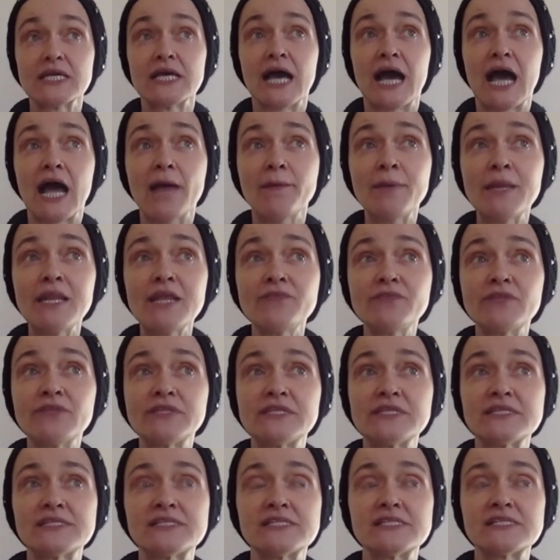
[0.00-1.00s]
I believe that
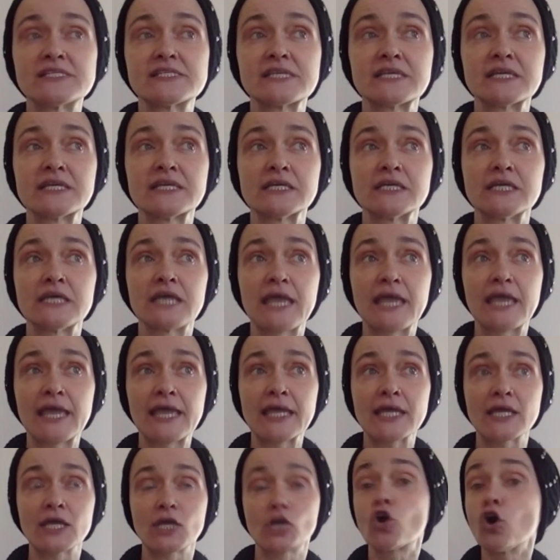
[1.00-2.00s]
this is
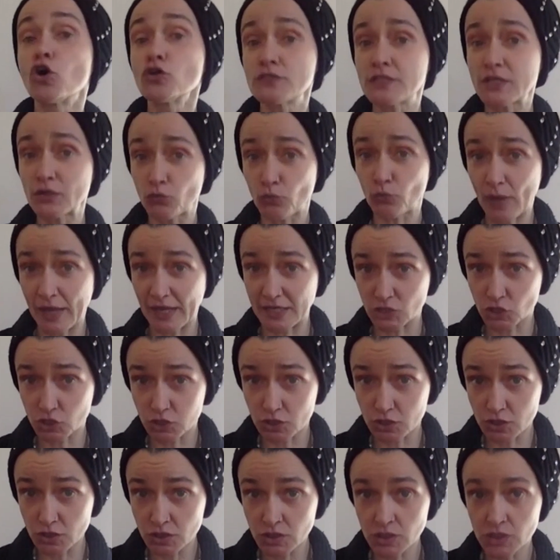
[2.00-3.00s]
a
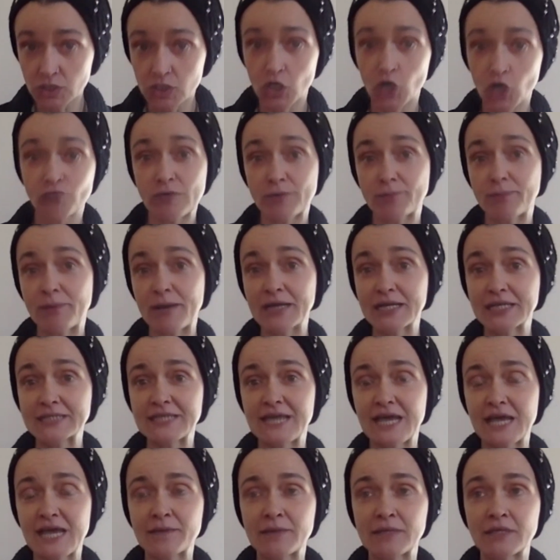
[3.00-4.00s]
continuation of a
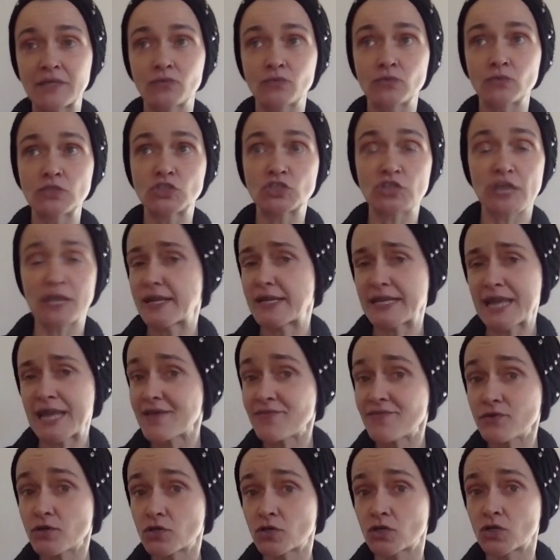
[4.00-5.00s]
paradigm in which I
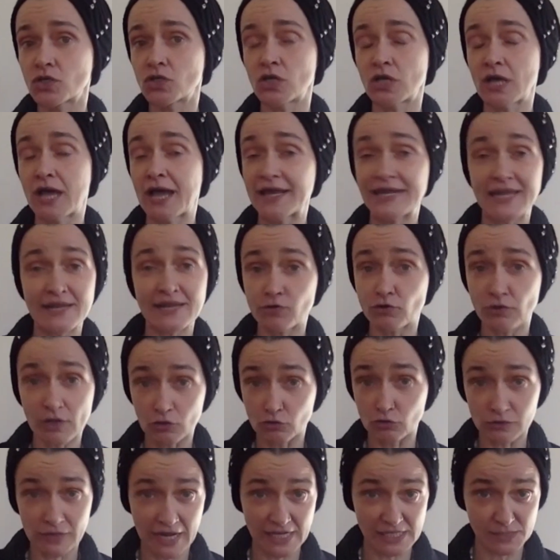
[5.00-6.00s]
never
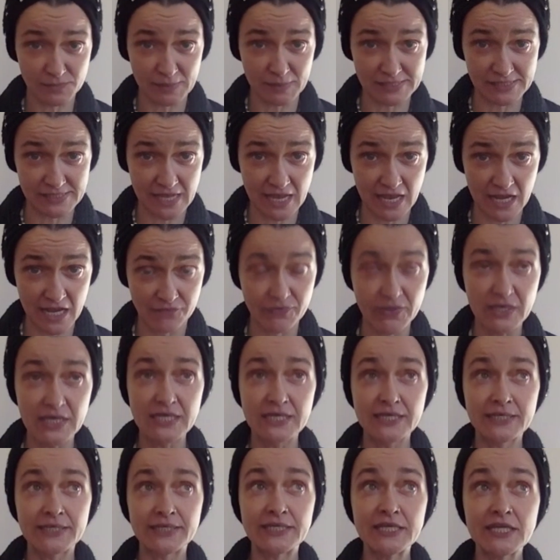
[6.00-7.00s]
recognized myself.
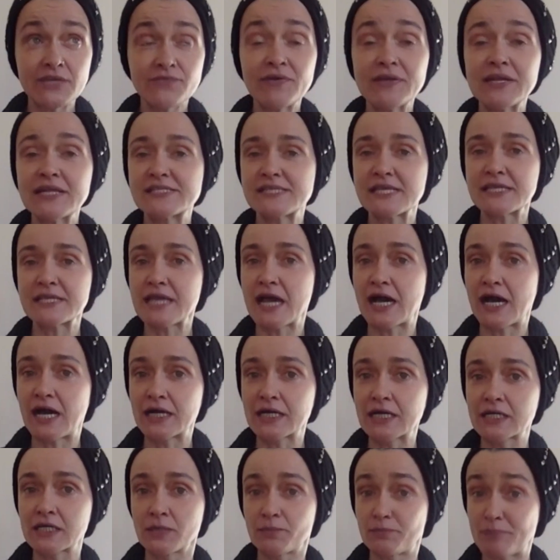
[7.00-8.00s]
Even as a
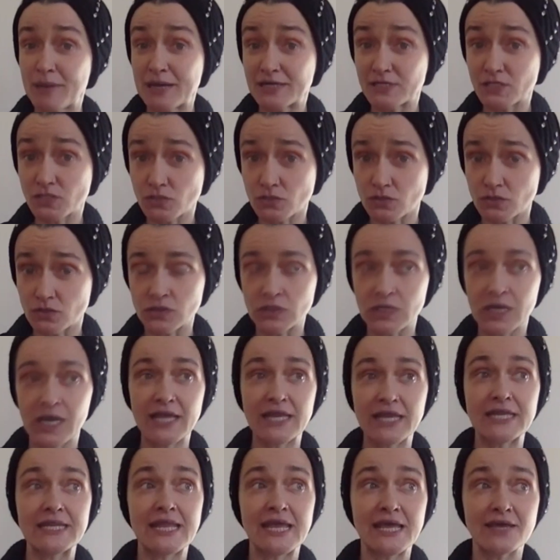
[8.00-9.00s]
young person, I
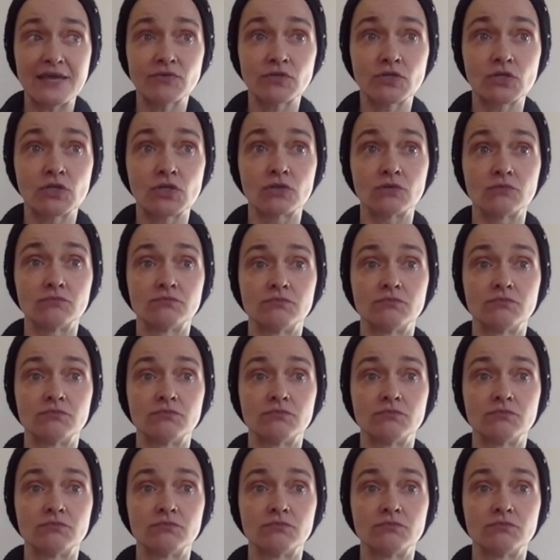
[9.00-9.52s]
never